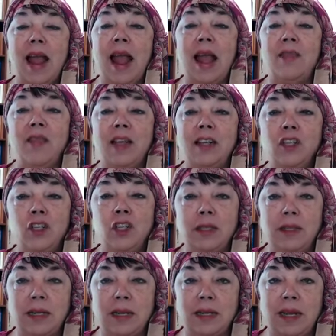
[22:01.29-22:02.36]
And then she
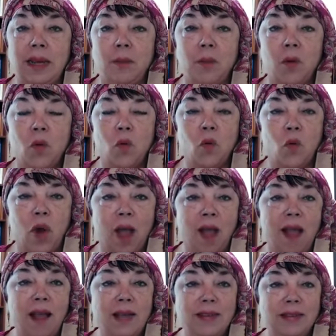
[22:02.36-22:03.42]
said to him,
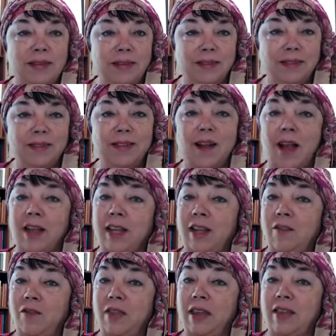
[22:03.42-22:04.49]
rise, I
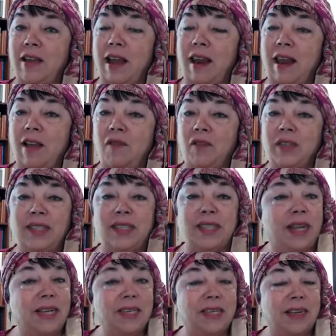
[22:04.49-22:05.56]
give thee thy life a
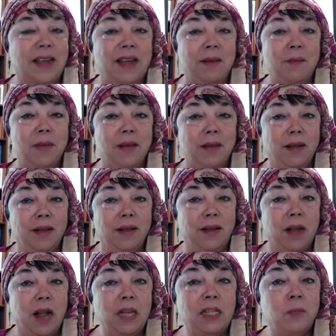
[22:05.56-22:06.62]
second time.
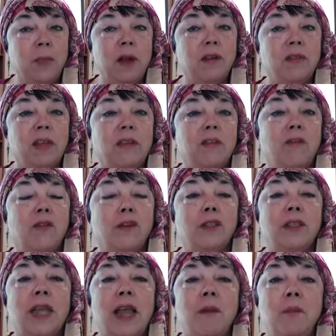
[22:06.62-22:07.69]
I spared thee in the
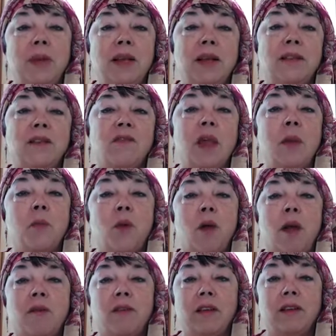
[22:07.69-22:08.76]
first count because of thy
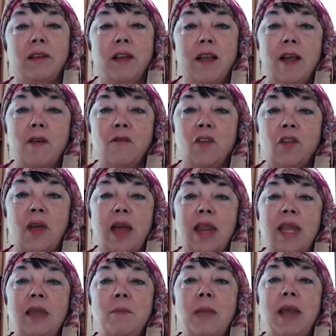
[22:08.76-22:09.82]
prophet, for that
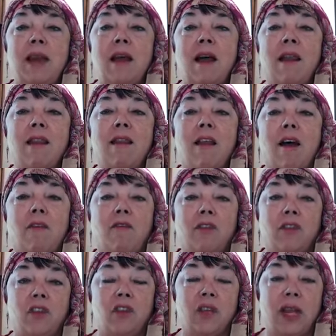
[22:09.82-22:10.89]
he made
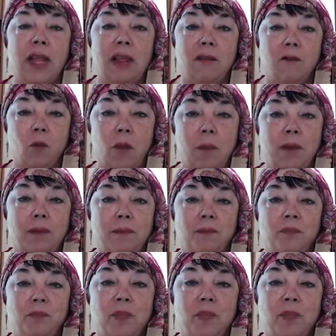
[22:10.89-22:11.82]
unlawful the slaying of women.